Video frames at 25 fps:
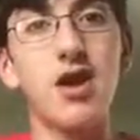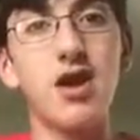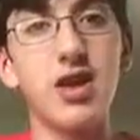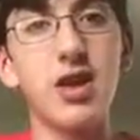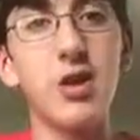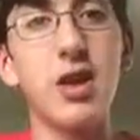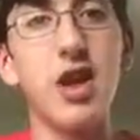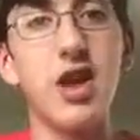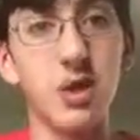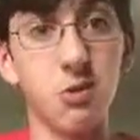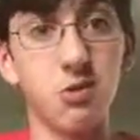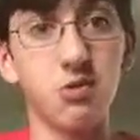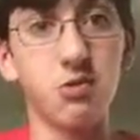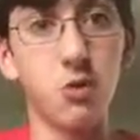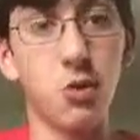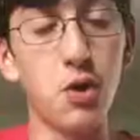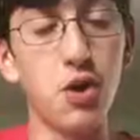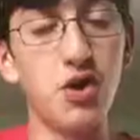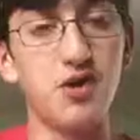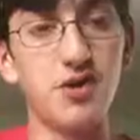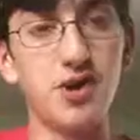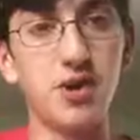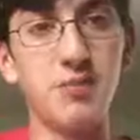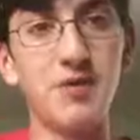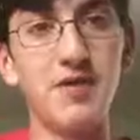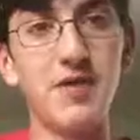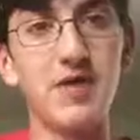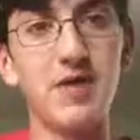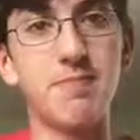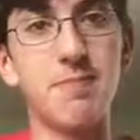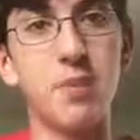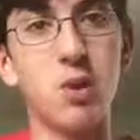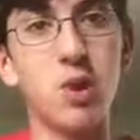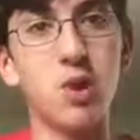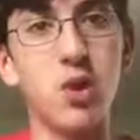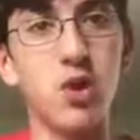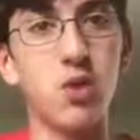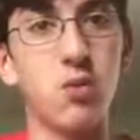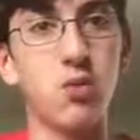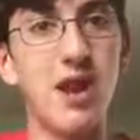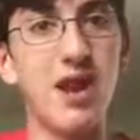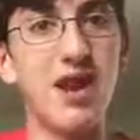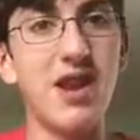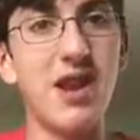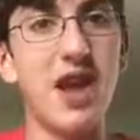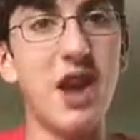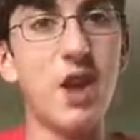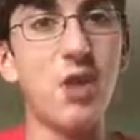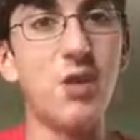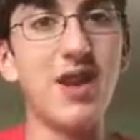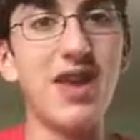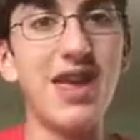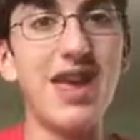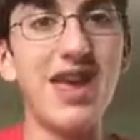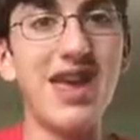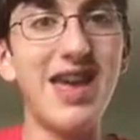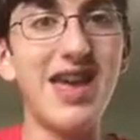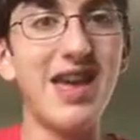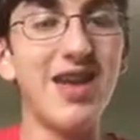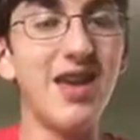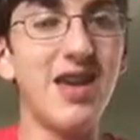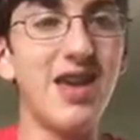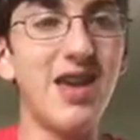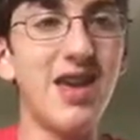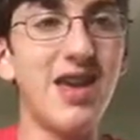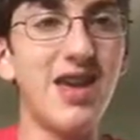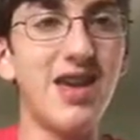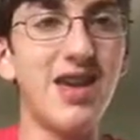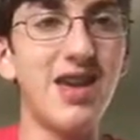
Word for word: he and he was going to but his partner ran out and